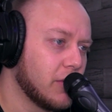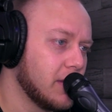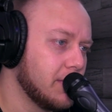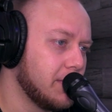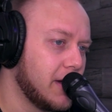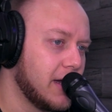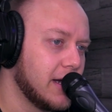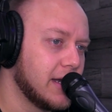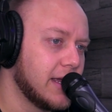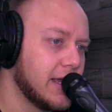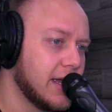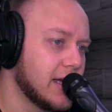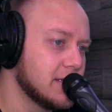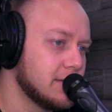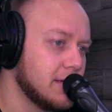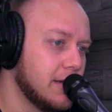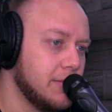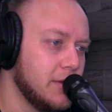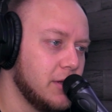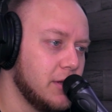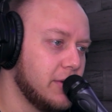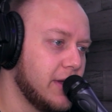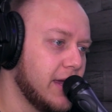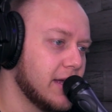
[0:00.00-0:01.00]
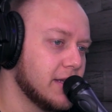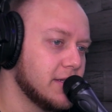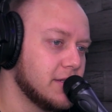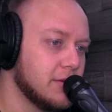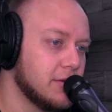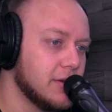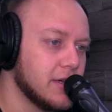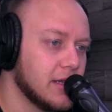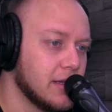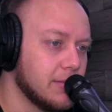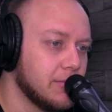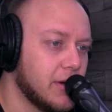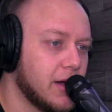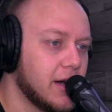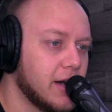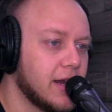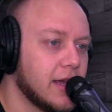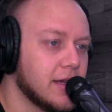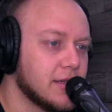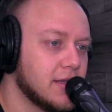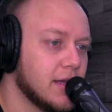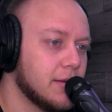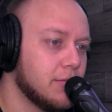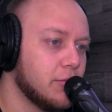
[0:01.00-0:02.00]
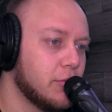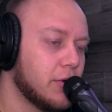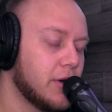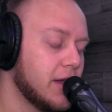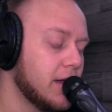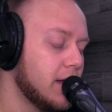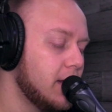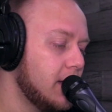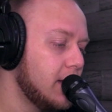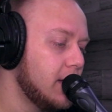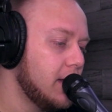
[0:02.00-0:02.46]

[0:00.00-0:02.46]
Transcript: the podcast. Maybe you can't tune into the podcast that morning.